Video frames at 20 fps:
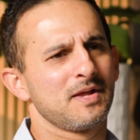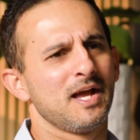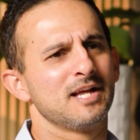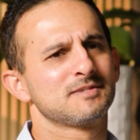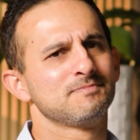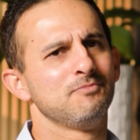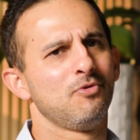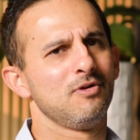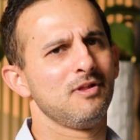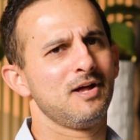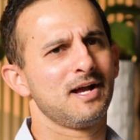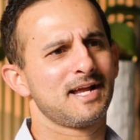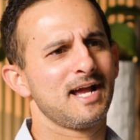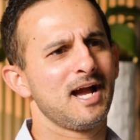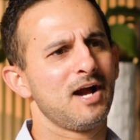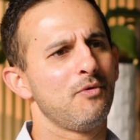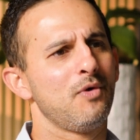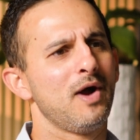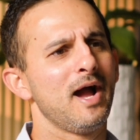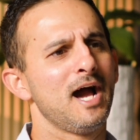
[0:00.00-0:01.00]
It's more like
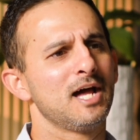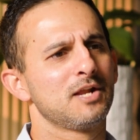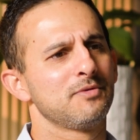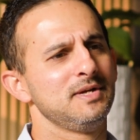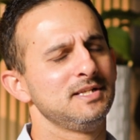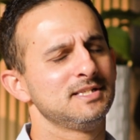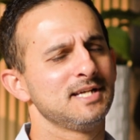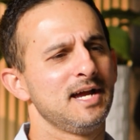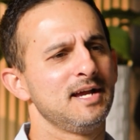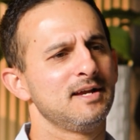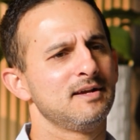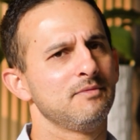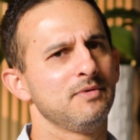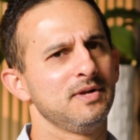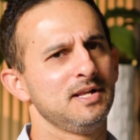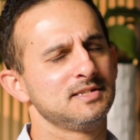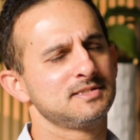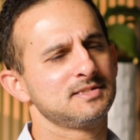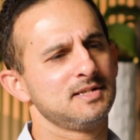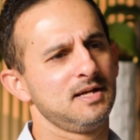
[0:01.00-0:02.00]
how do we take,
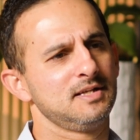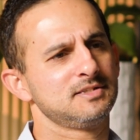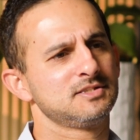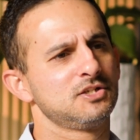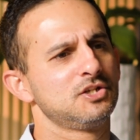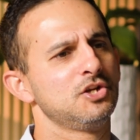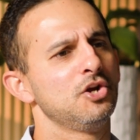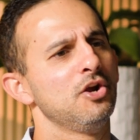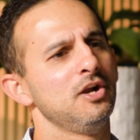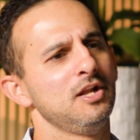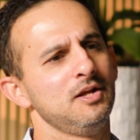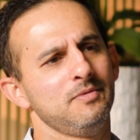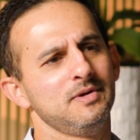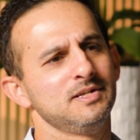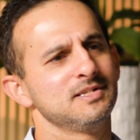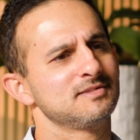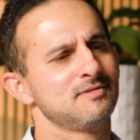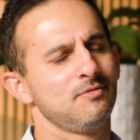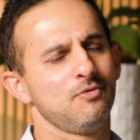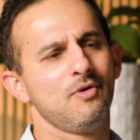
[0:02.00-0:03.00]
when it's a security,
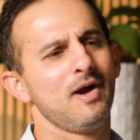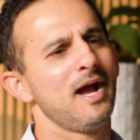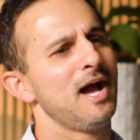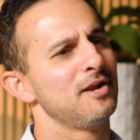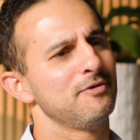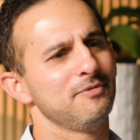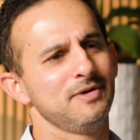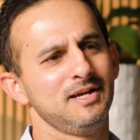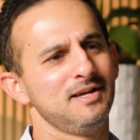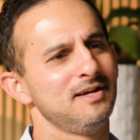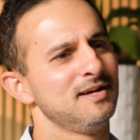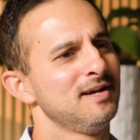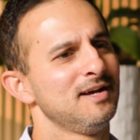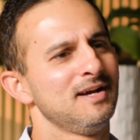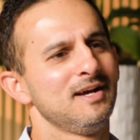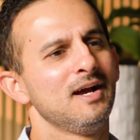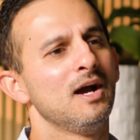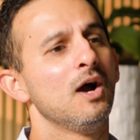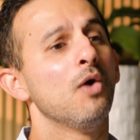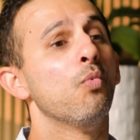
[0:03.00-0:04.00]
we're just, how do
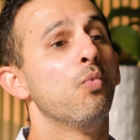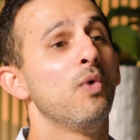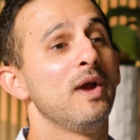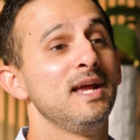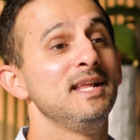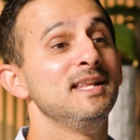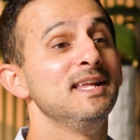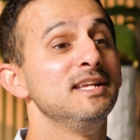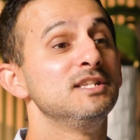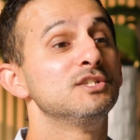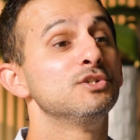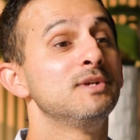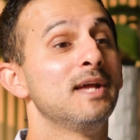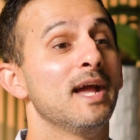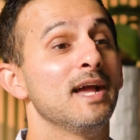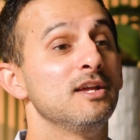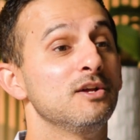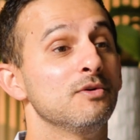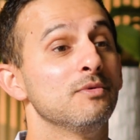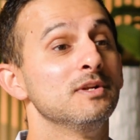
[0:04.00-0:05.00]
we need to
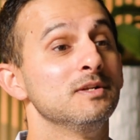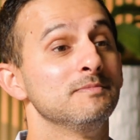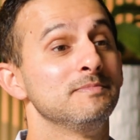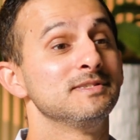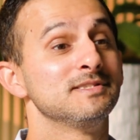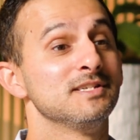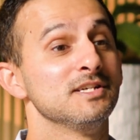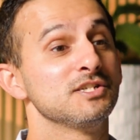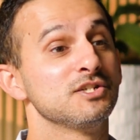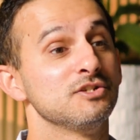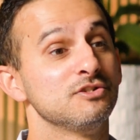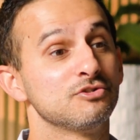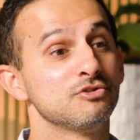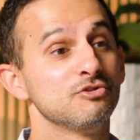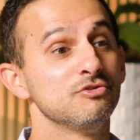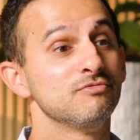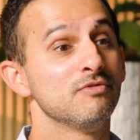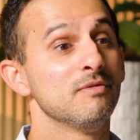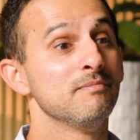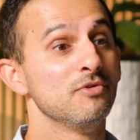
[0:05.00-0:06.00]
get you in a position
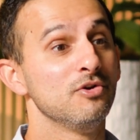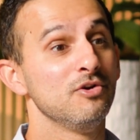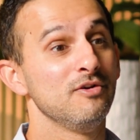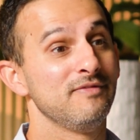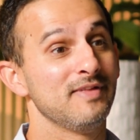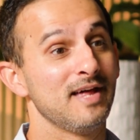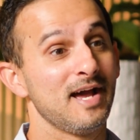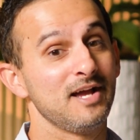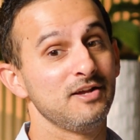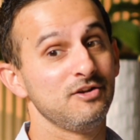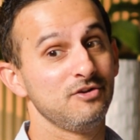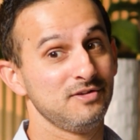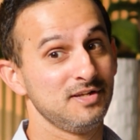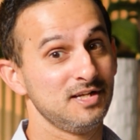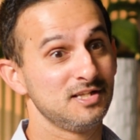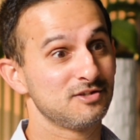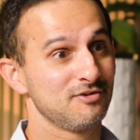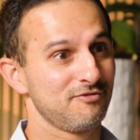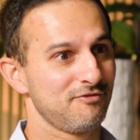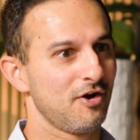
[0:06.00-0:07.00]
to remove that. You
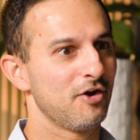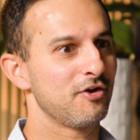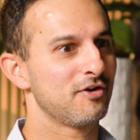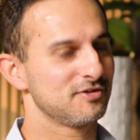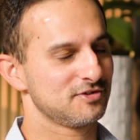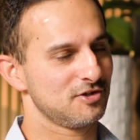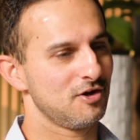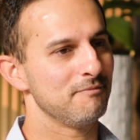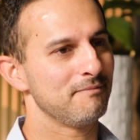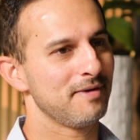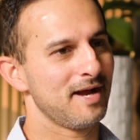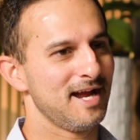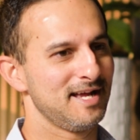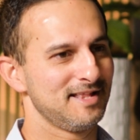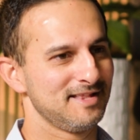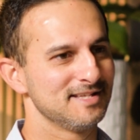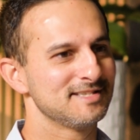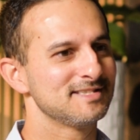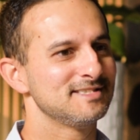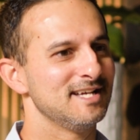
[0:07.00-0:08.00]
need to focus on
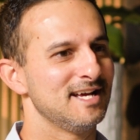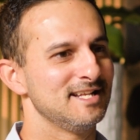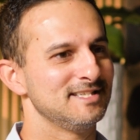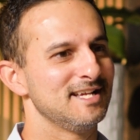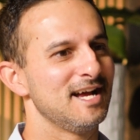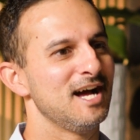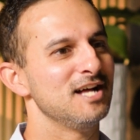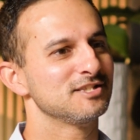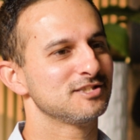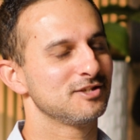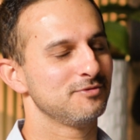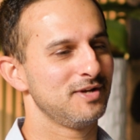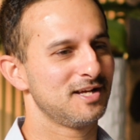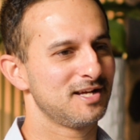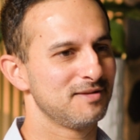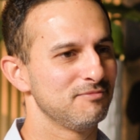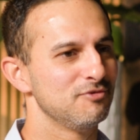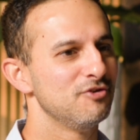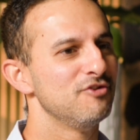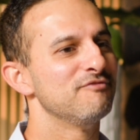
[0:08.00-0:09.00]
paying this debt down so we
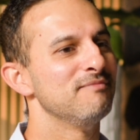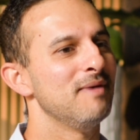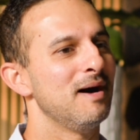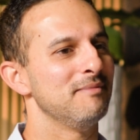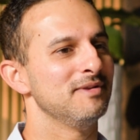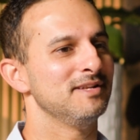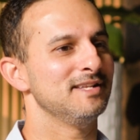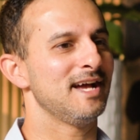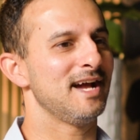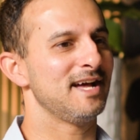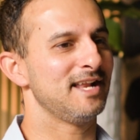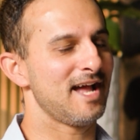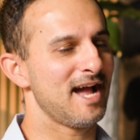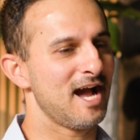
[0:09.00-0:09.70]
can move mum and dad